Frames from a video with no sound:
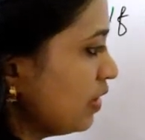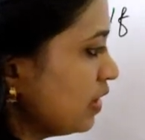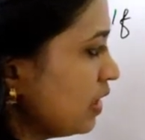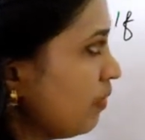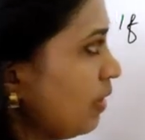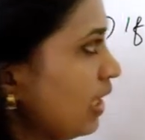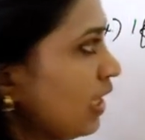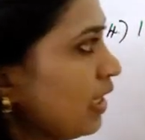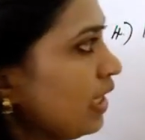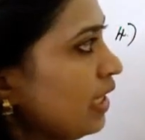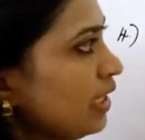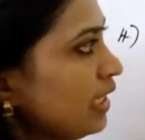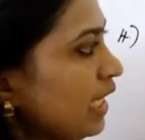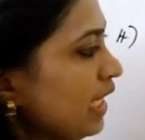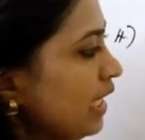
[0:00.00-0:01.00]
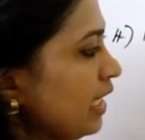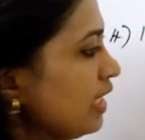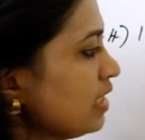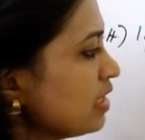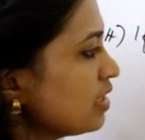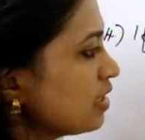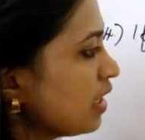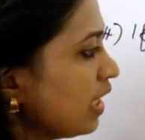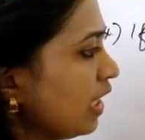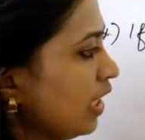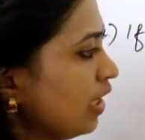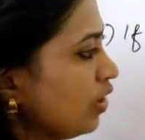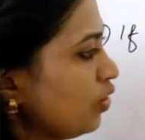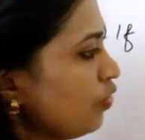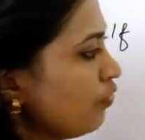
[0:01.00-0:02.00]
Similarly, D is
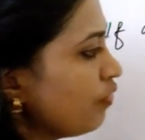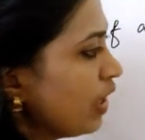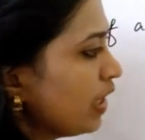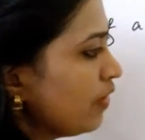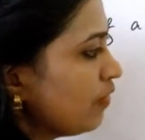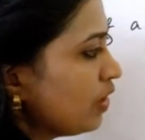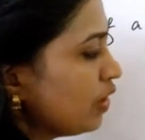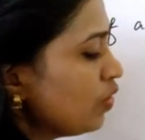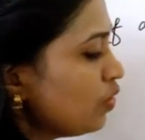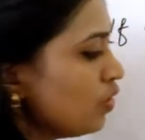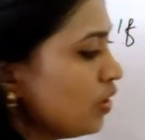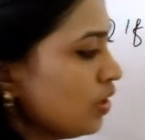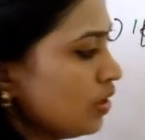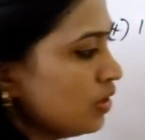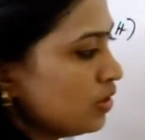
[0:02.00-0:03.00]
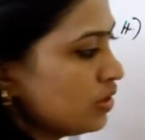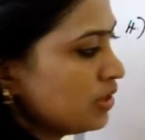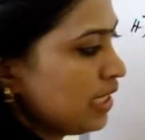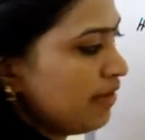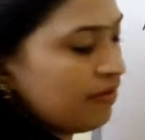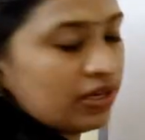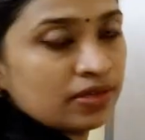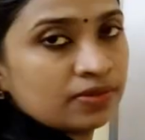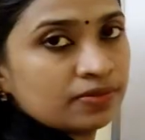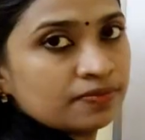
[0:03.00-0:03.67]
3 into 5 into 7.